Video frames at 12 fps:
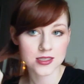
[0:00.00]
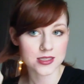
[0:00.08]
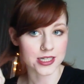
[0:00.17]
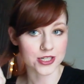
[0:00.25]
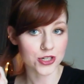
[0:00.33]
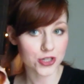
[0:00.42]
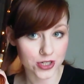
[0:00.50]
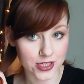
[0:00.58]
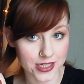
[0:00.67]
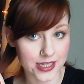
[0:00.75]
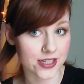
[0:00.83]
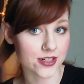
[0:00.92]
take your
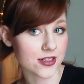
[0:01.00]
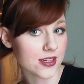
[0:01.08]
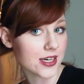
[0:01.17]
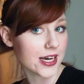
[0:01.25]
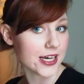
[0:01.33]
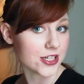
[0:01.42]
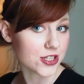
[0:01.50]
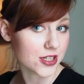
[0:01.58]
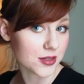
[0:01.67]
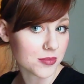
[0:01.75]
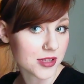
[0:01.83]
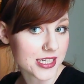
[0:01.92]
curling iron, and you're
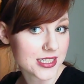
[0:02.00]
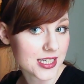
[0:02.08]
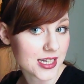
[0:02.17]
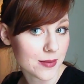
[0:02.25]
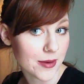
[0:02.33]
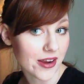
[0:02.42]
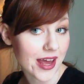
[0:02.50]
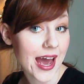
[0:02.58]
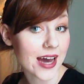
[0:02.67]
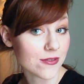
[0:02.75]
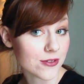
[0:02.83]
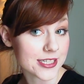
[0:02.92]
going to place it about
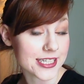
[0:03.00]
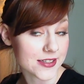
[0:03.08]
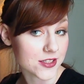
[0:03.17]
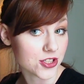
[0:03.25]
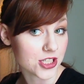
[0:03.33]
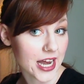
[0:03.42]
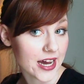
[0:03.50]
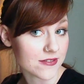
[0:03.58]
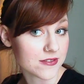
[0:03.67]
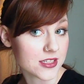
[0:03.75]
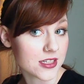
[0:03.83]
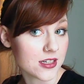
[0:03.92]
halfway down the
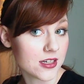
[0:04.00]
shaft.